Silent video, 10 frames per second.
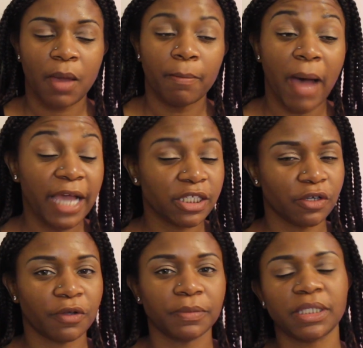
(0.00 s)
My
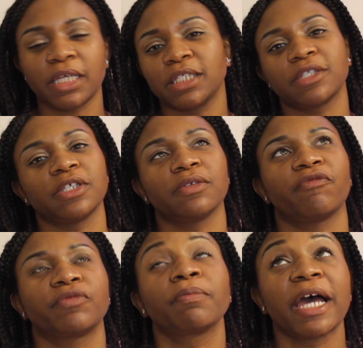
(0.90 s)

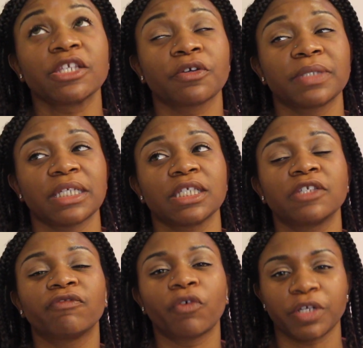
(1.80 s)

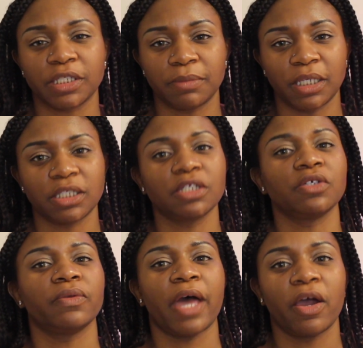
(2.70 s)
circumstances forced me to
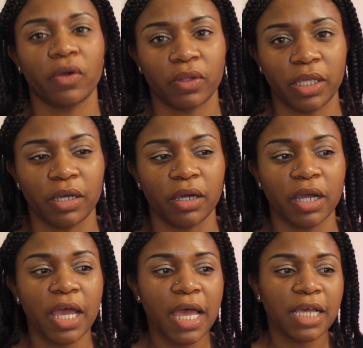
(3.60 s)
do that earlier.
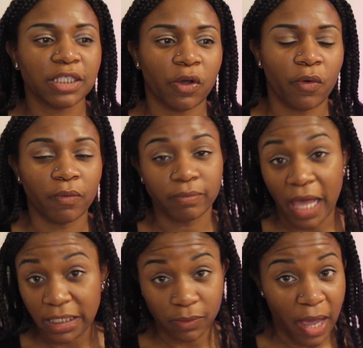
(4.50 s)
So
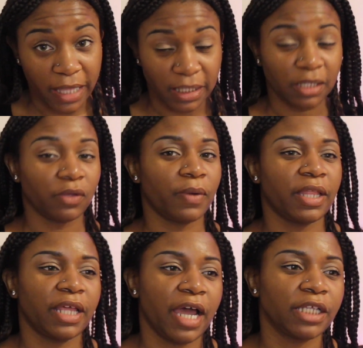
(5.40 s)
that's why I think the way
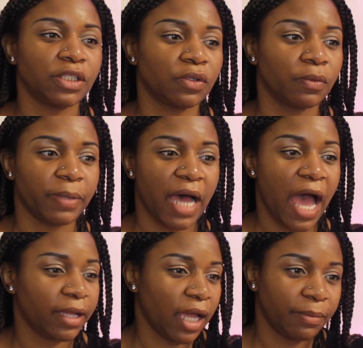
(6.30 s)
that I do. But
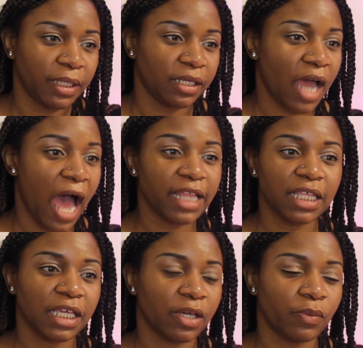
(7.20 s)
I mean, I
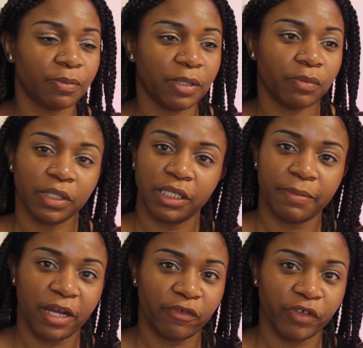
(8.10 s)
think it would be really
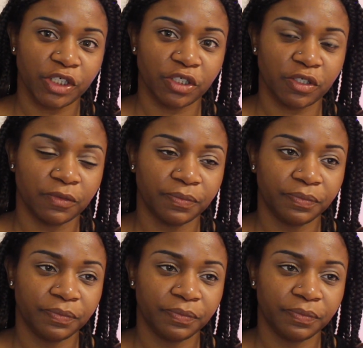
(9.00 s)
beneficial